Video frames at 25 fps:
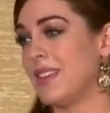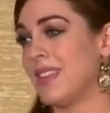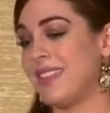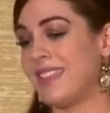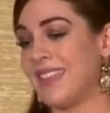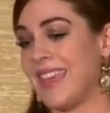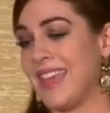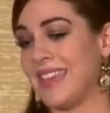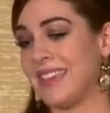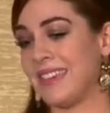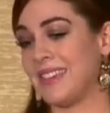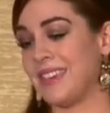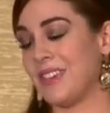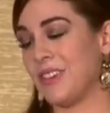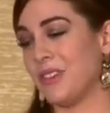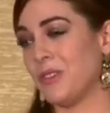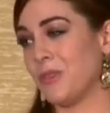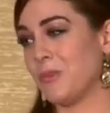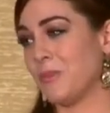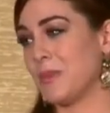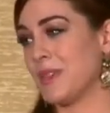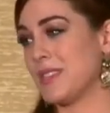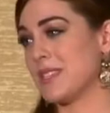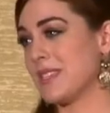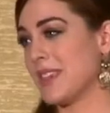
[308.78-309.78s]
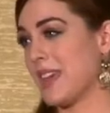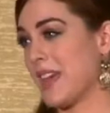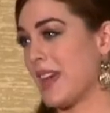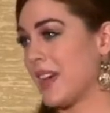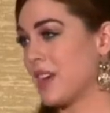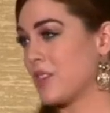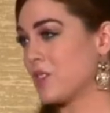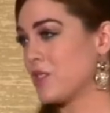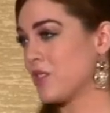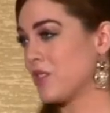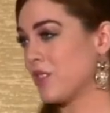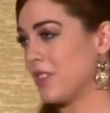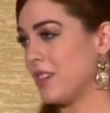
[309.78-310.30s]
Thank you, Miss
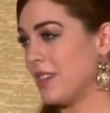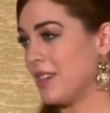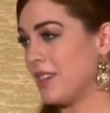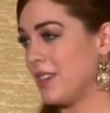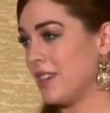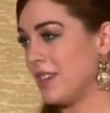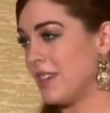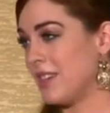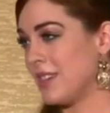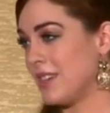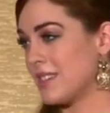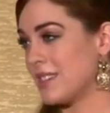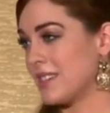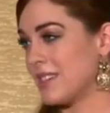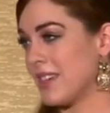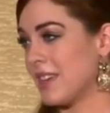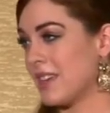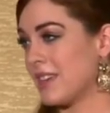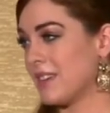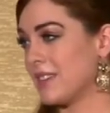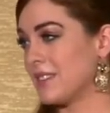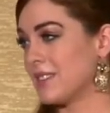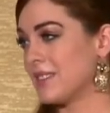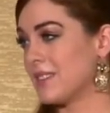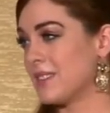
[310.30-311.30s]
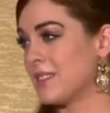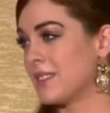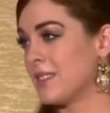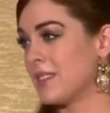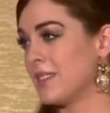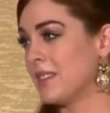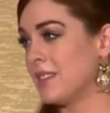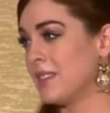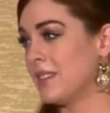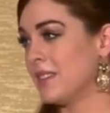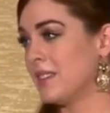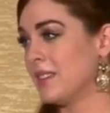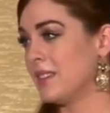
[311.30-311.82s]
Ashley, he says,
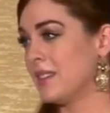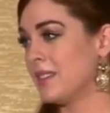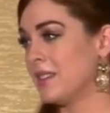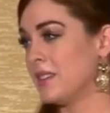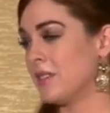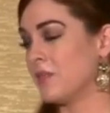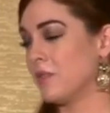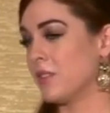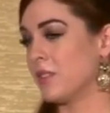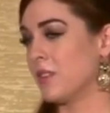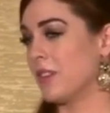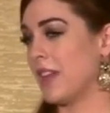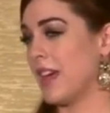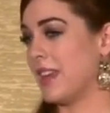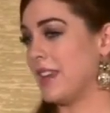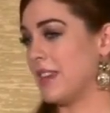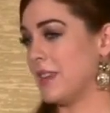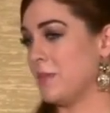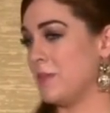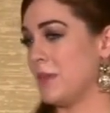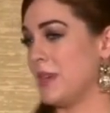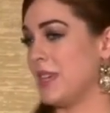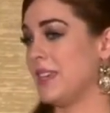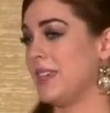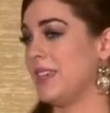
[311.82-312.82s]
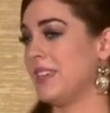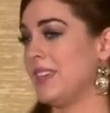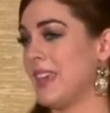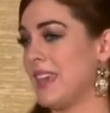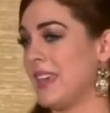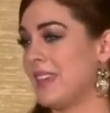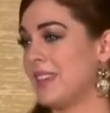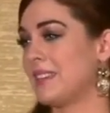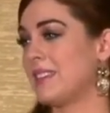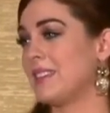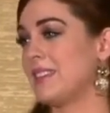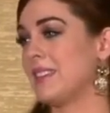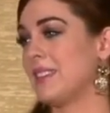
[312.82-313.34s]
for letting me
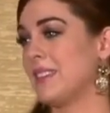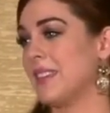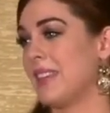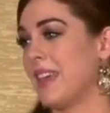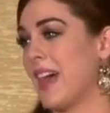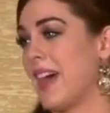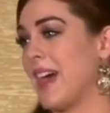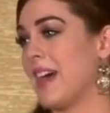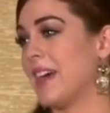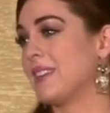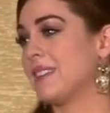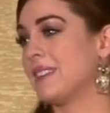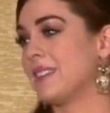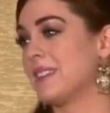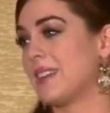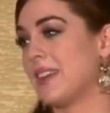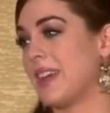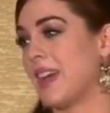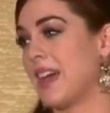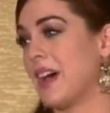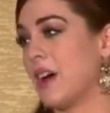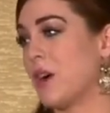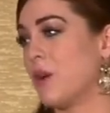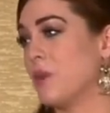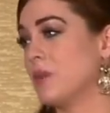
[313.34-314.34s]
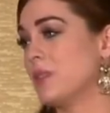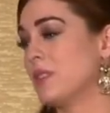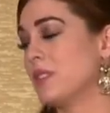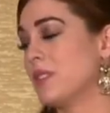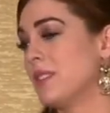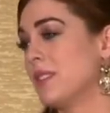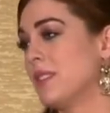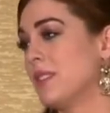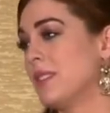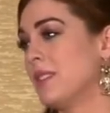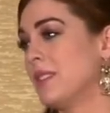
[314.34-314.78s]
get that out.